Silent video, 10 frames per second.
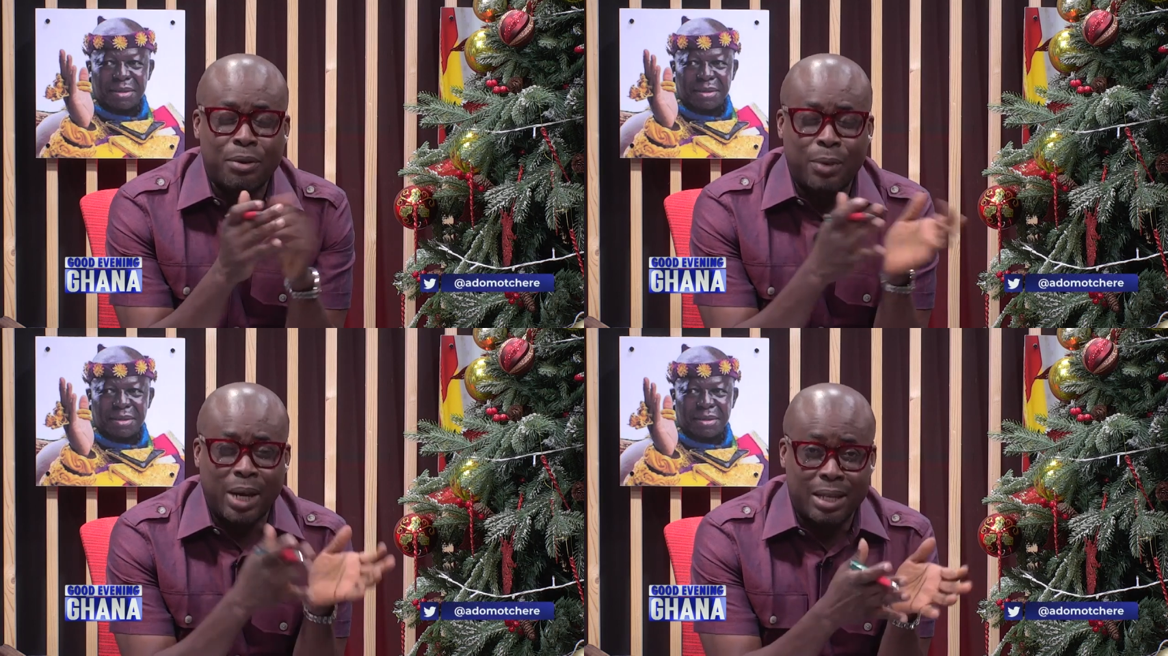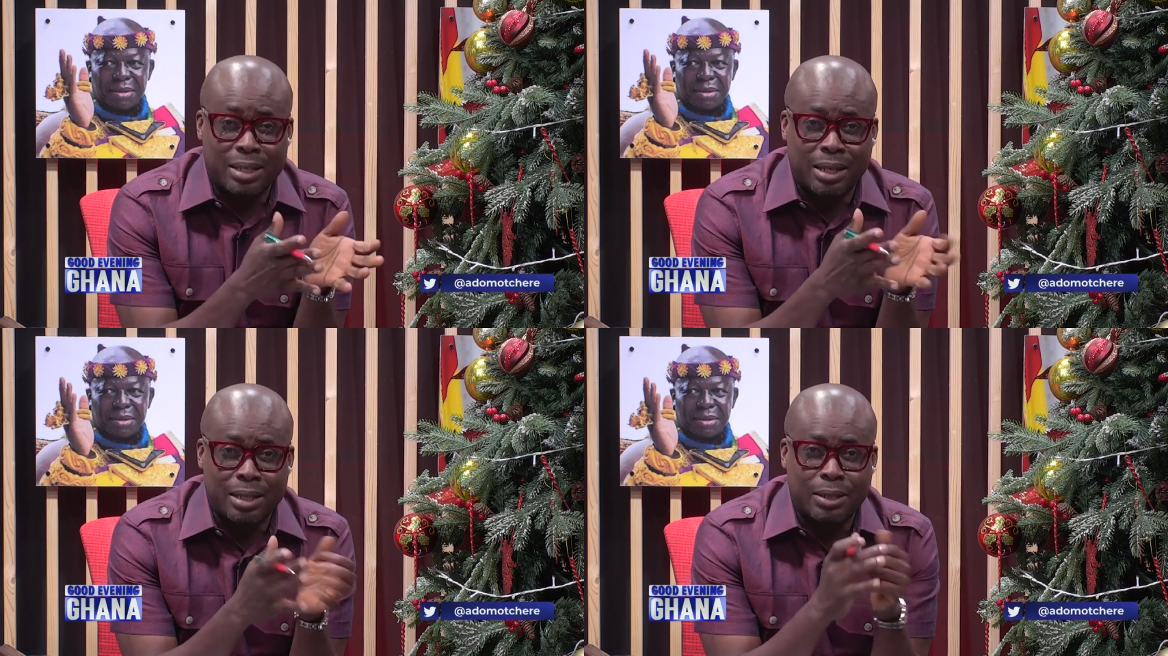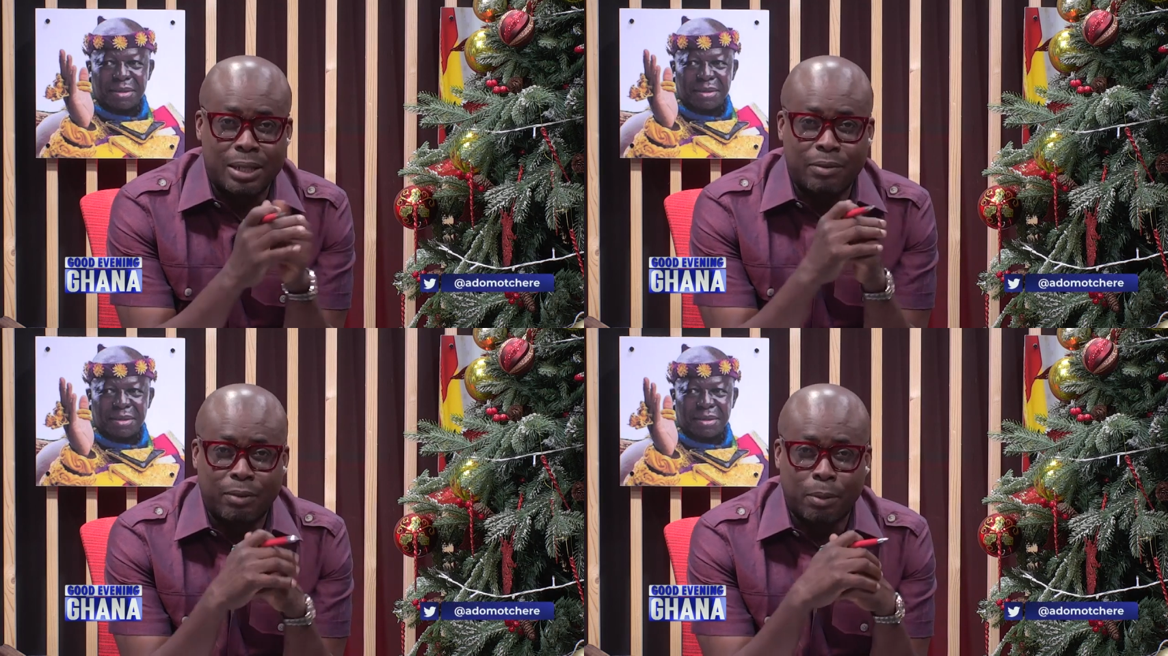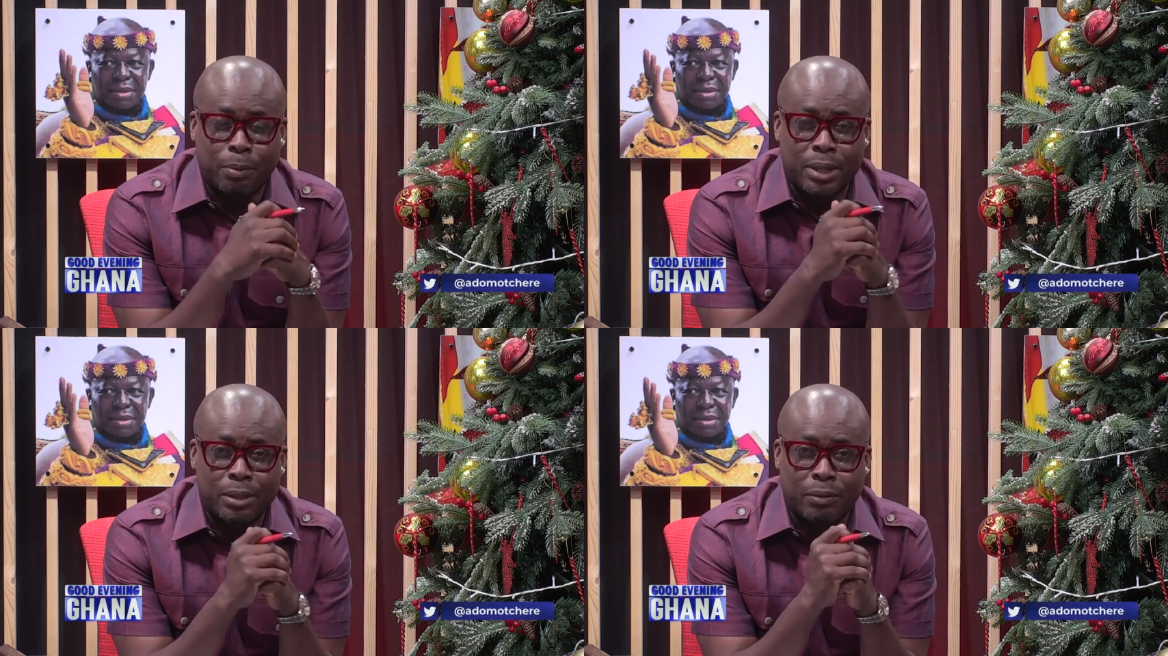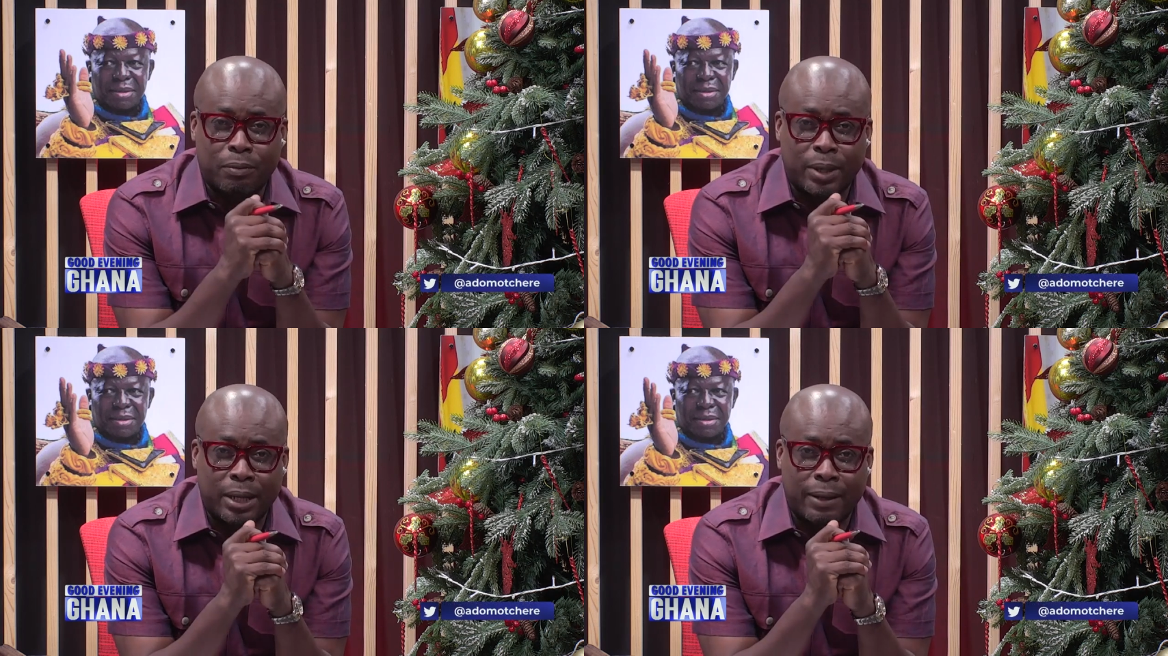Speaker 1: relating it to the development
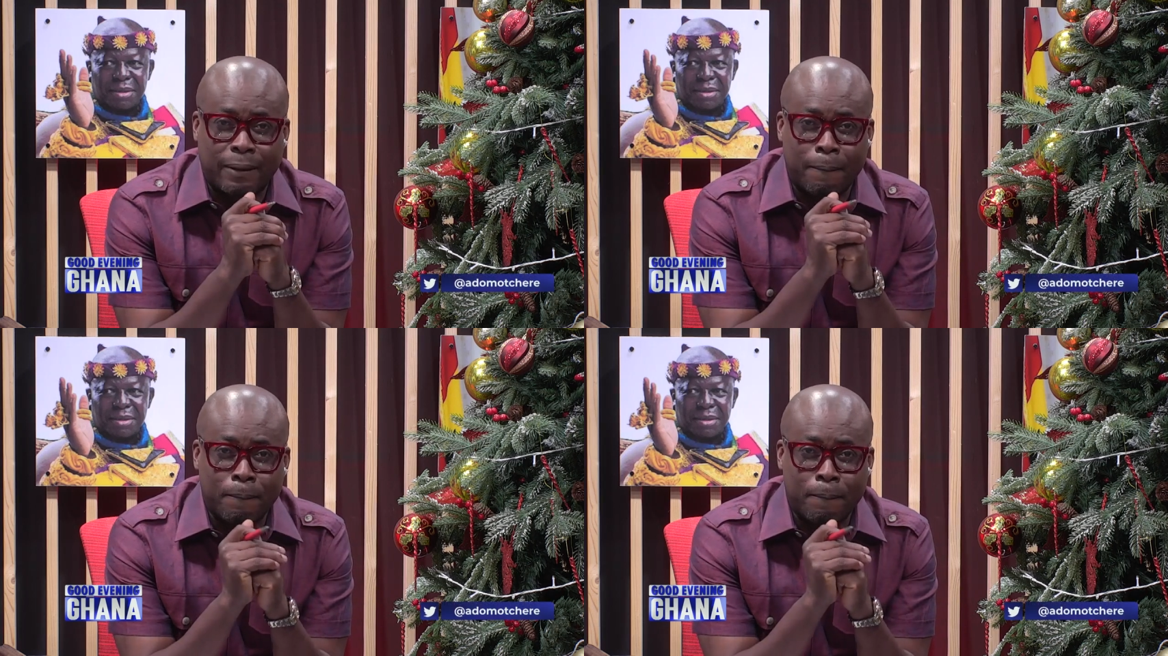of uh,